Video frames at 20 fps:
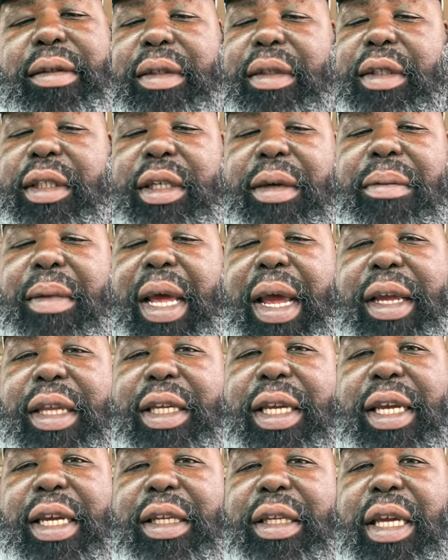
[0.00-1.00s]

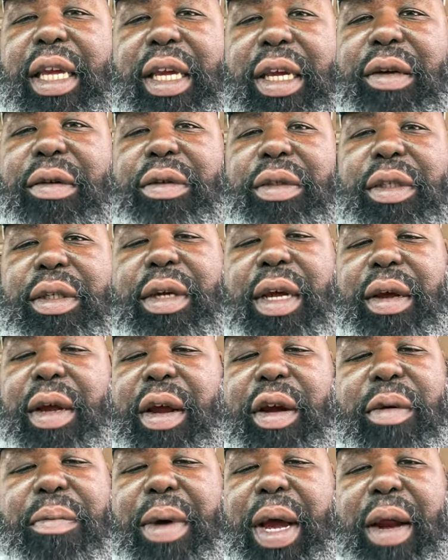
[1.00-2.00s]
10 years.
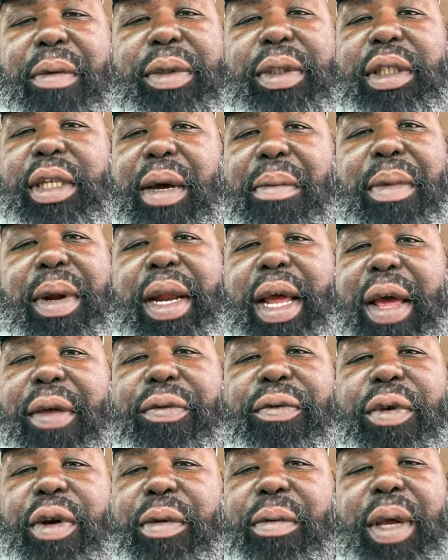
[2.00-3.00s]
Everybody was coming after
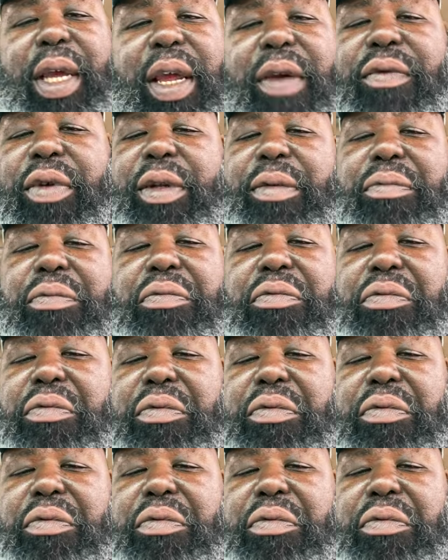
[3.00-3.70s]
him.